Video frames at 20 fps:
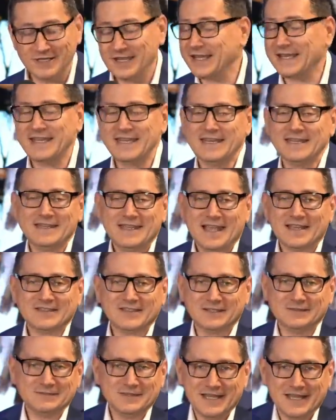Like he, he
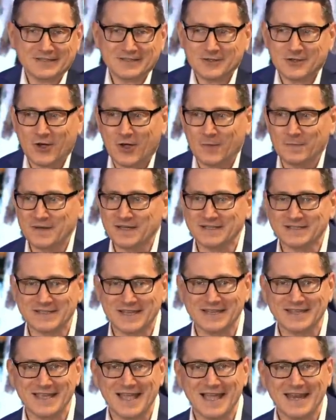hasn't he hasn't called me to
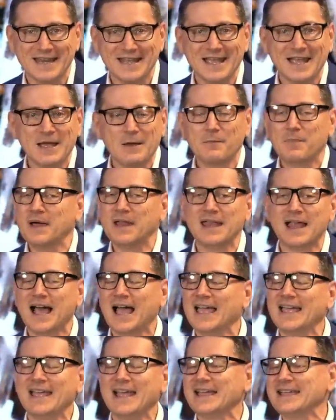say that, but
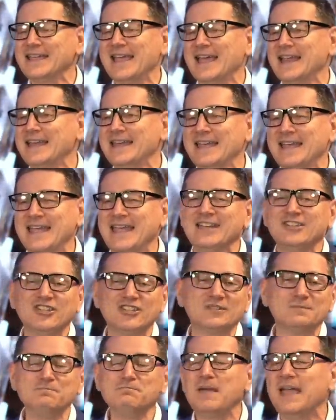I again, it
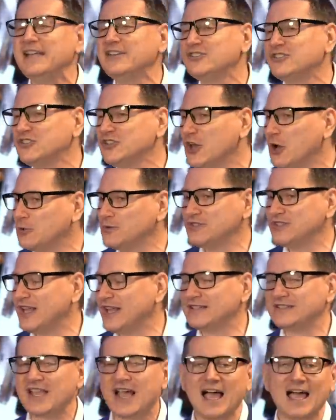just makes no sense.